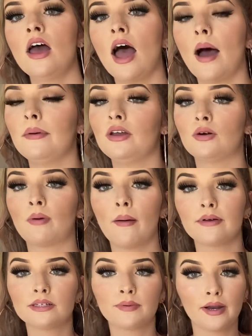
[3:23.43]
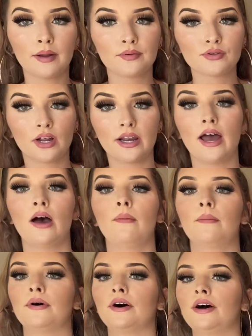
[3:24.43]
I mean, you can probably see my nipples right now,
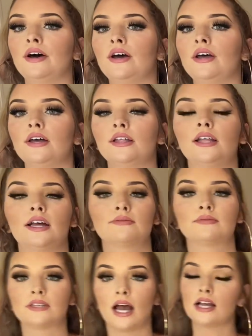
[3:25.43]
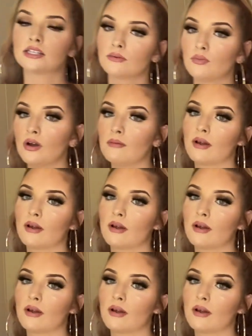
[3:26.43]
but that's besides the point.